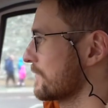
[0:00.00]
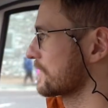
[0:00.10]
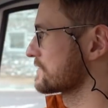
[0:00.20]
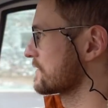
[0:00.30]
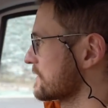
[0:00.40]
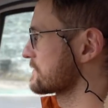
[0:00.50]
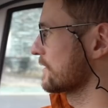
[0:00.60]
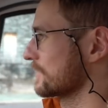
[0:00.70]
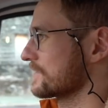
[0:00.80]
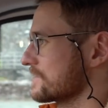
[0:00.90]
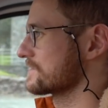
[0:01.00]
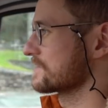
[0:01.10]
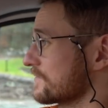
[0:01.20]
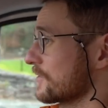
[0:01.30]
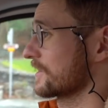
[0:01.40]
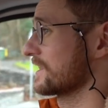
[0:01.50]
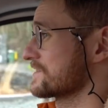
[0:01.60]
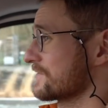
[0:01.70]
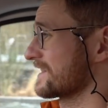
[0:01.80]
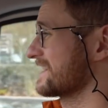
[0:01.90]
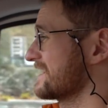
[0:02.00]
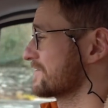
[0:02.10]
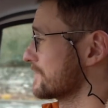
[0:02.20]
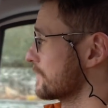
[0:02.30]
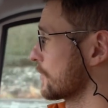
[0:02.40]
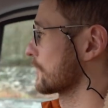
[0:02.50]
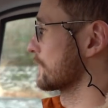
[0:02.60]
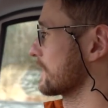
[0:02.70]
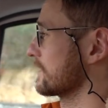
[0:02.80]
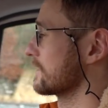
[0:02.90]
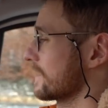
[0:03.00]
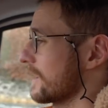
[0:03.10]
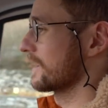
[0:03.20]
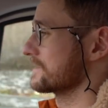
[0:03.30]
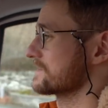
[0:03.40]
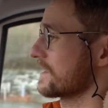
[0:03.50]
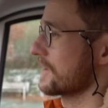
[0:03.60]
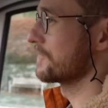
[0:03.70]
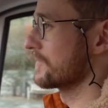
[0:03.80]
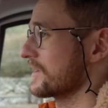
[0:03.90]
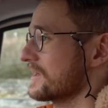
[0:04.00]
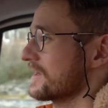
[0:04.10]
because the next couple of days it's forecast for even more rain, and